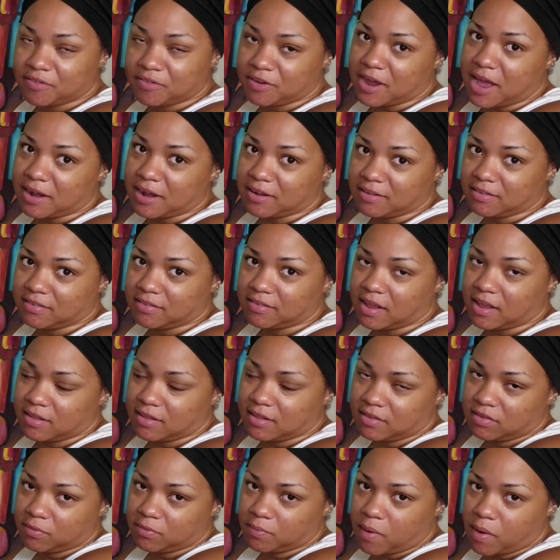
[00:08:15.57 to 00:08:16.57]
Forgot to say,
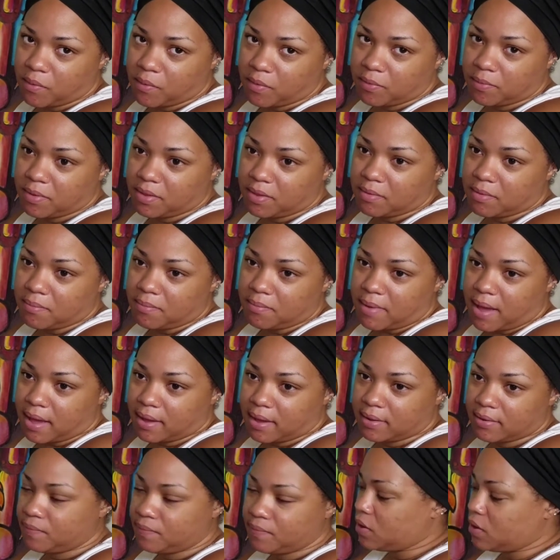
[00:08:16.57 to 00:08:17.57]
this part would be the
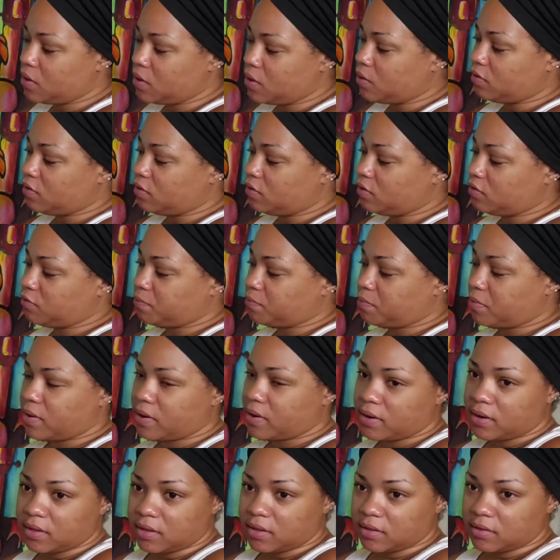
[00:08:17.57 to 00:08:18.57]
back. This
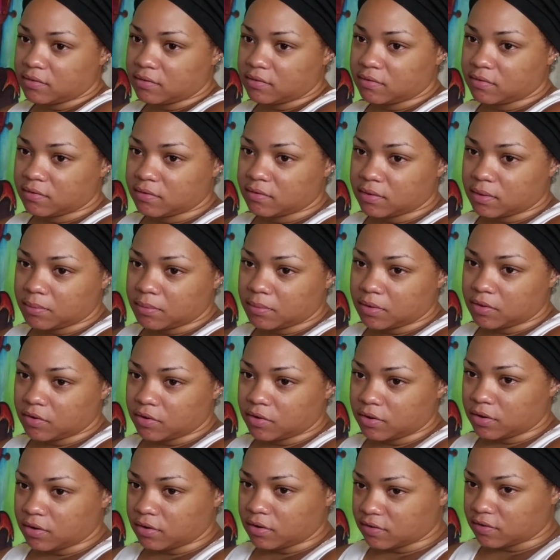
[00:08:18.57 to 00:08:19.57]
part is, let me
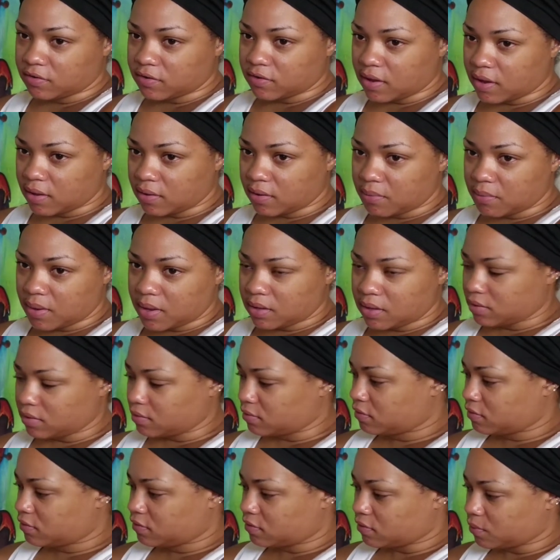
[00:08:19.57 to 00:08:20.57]
turn it
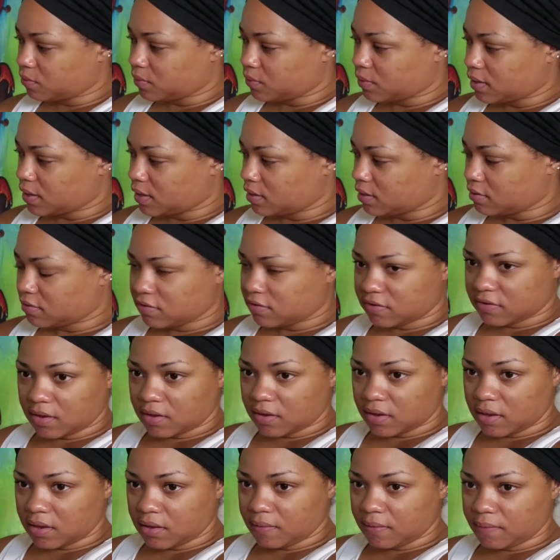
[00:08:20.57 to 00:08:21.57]
sideways so you can
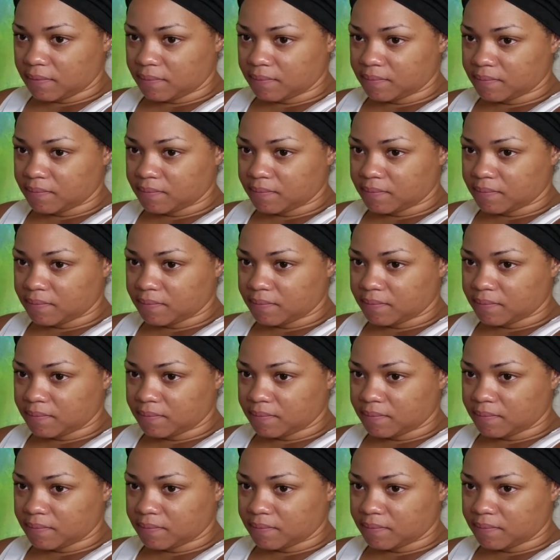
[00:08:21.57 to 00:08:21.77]
see.